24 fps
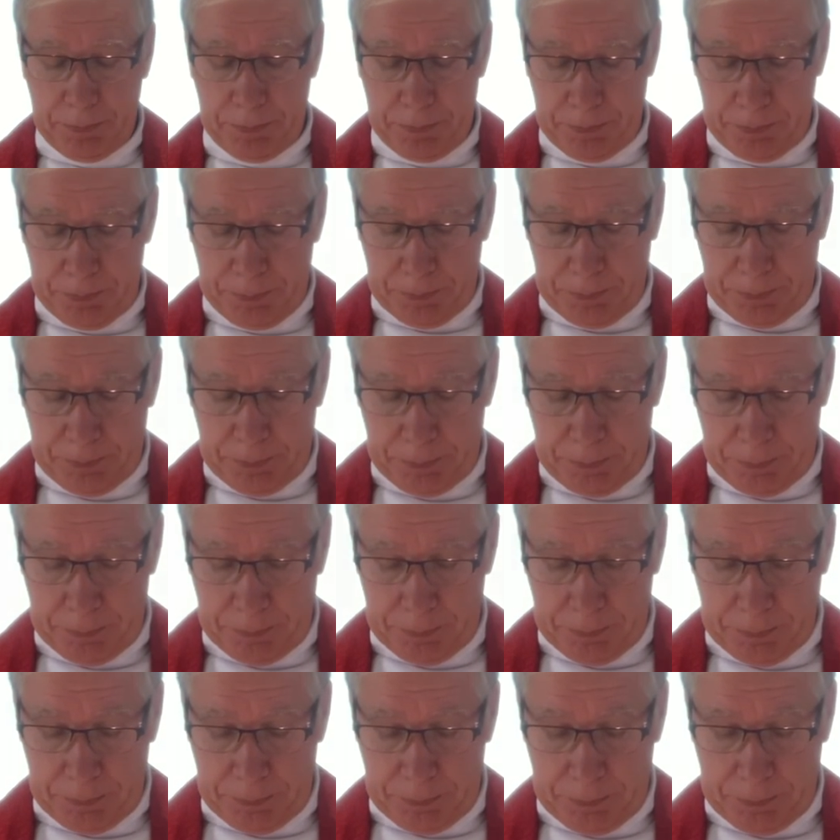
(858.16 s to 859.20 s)

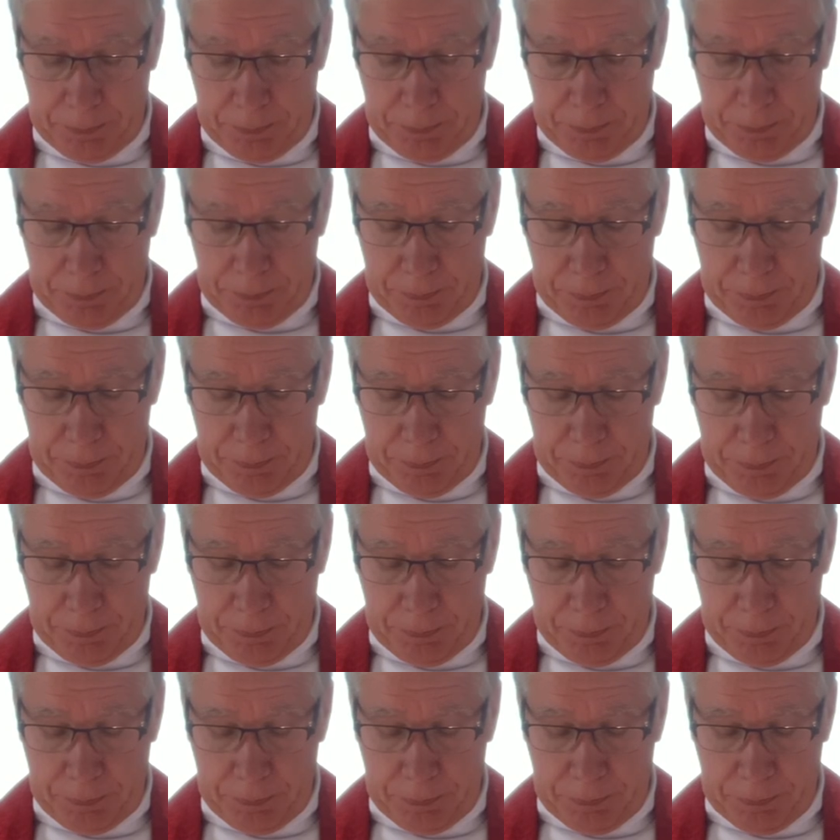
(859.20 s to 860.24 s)

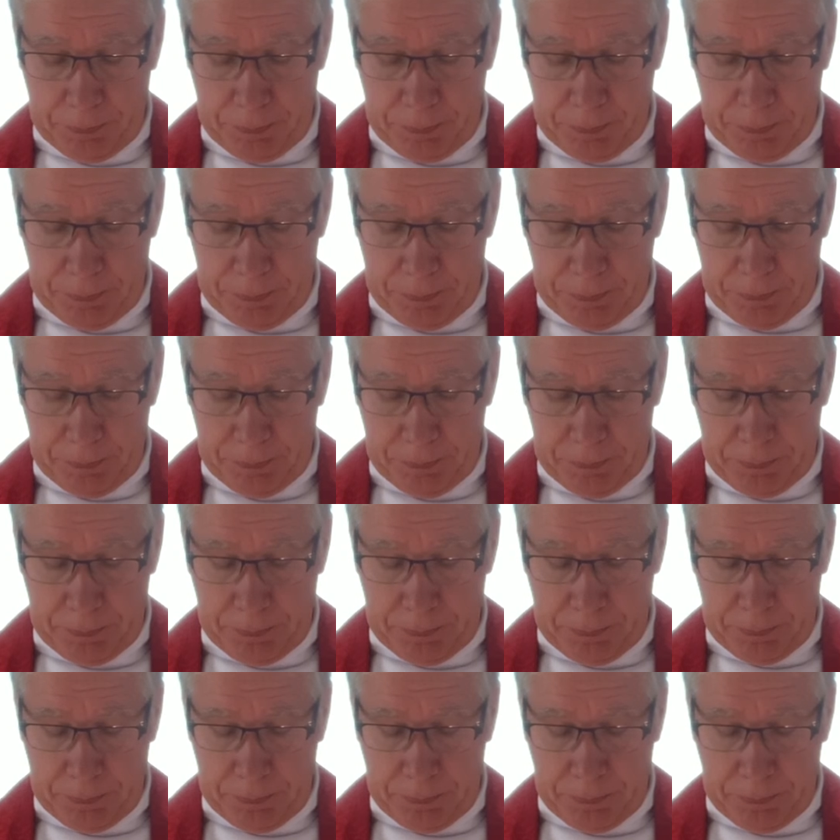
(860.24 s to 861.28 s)

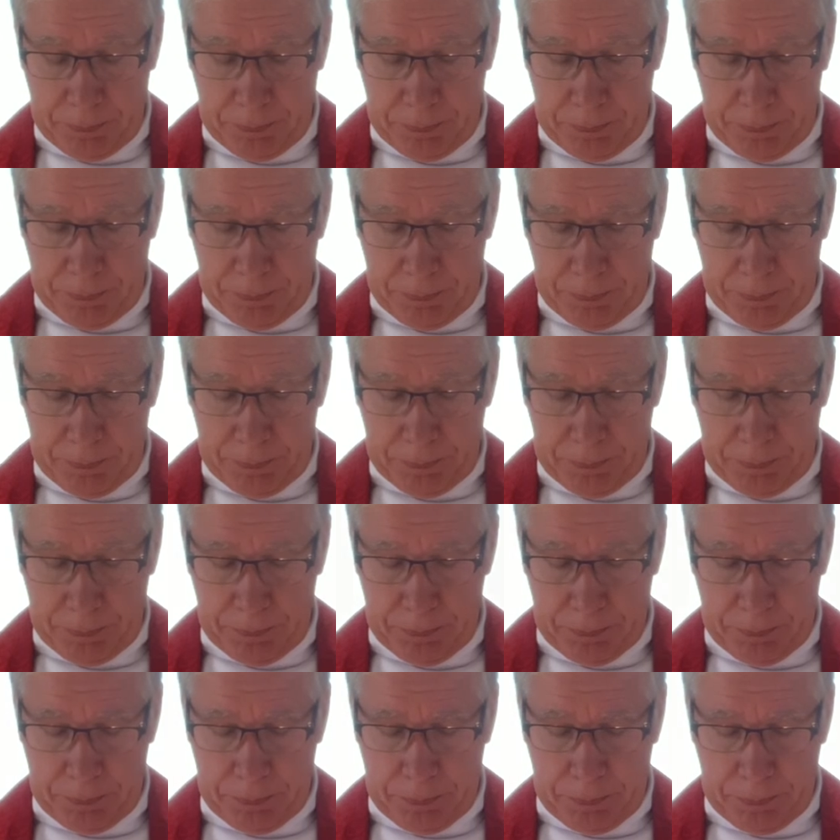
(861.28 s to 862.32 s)

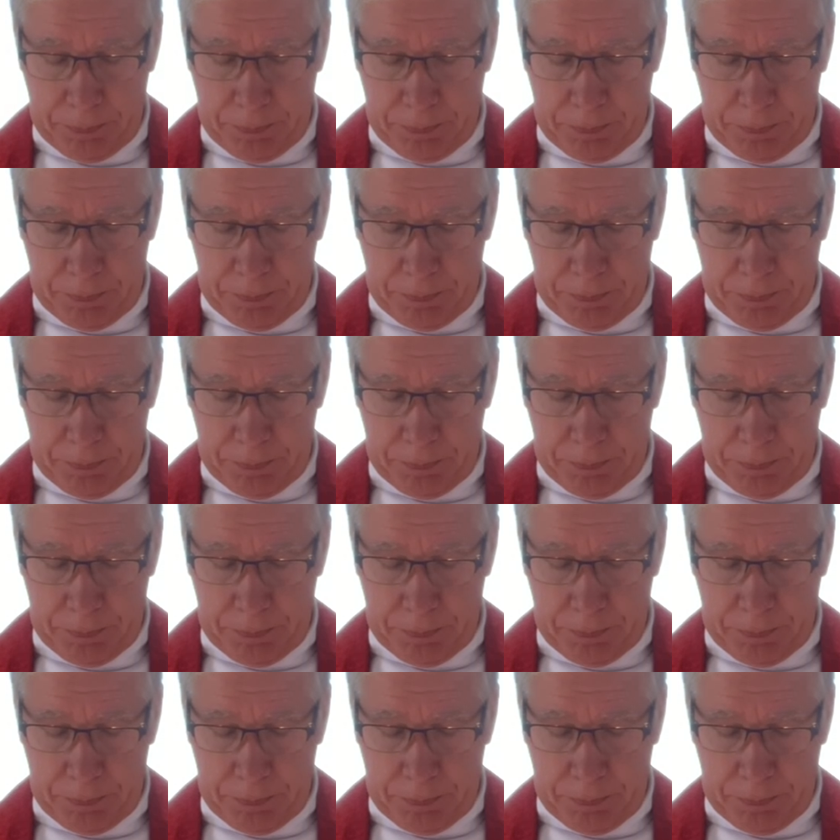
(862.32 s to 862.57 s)
Nobody speaks.